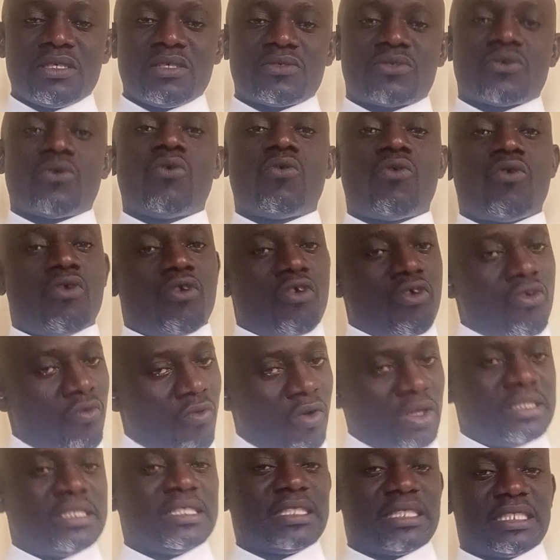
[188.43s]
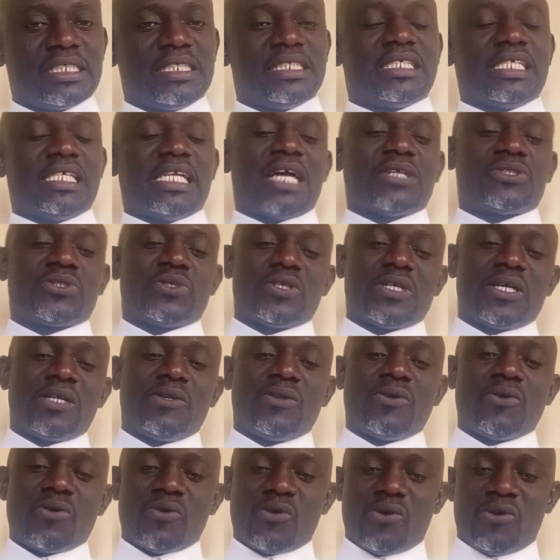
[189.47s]
So what is international
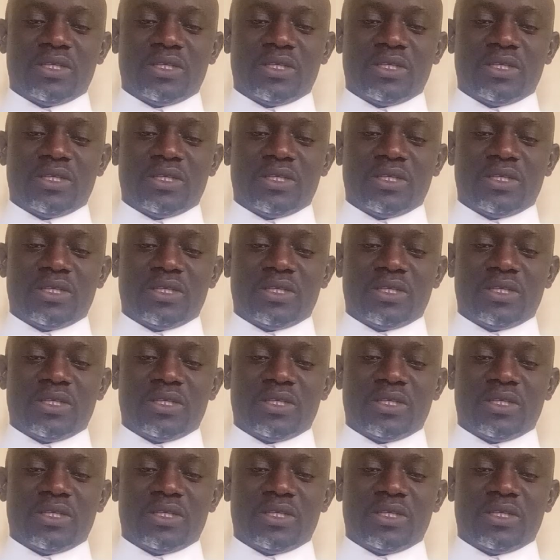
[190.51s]
law